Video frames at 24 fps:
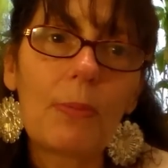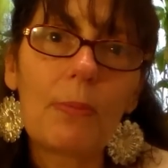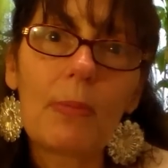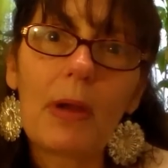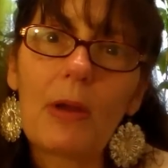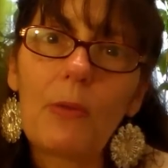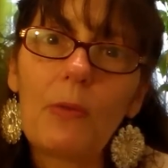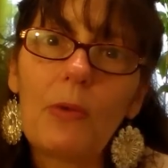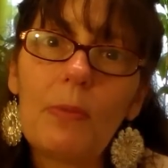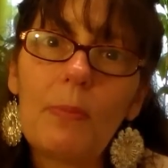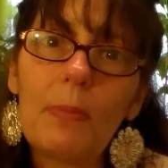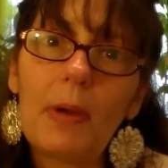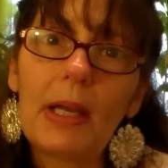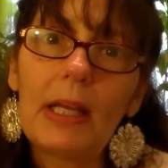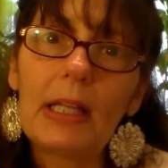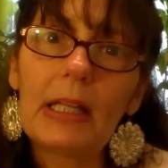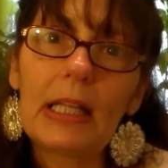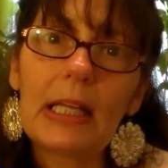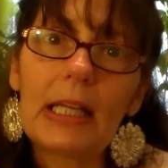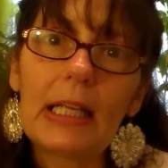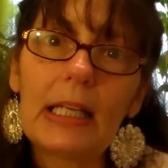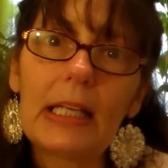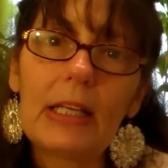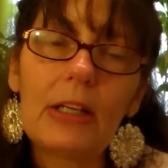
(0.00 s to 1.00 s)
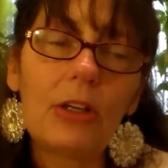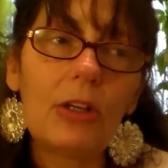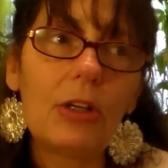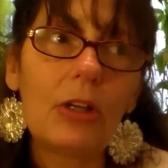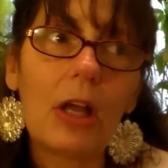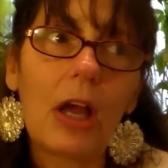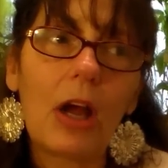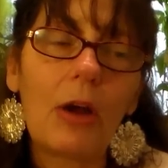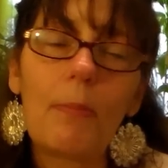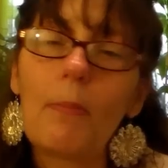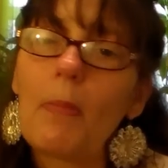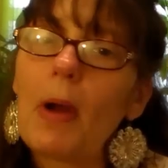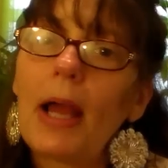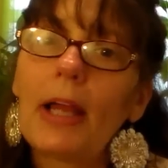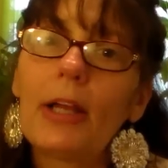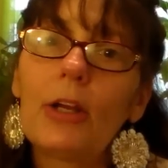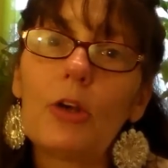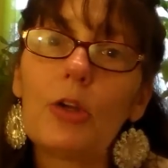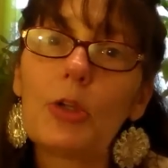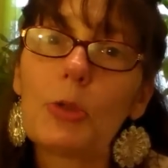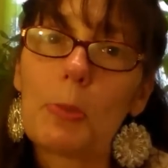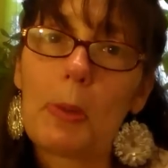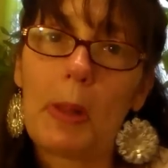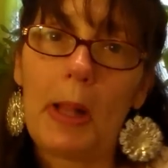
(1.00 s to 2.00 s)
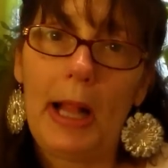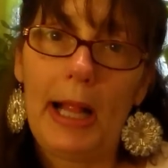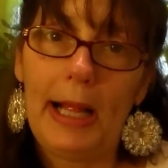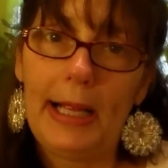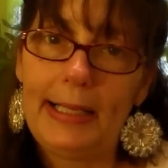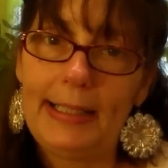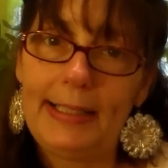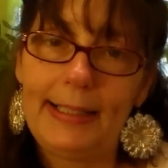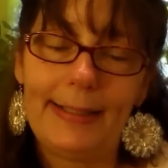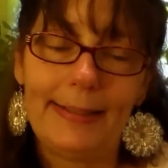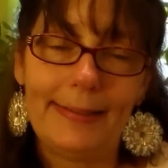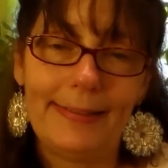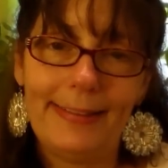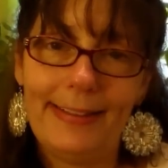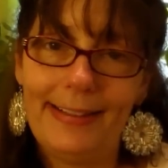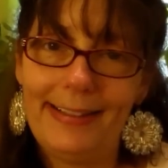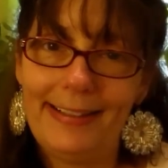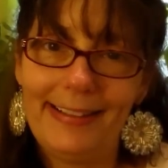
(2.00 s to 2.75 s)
our mind, we might, like, our mind goes blank.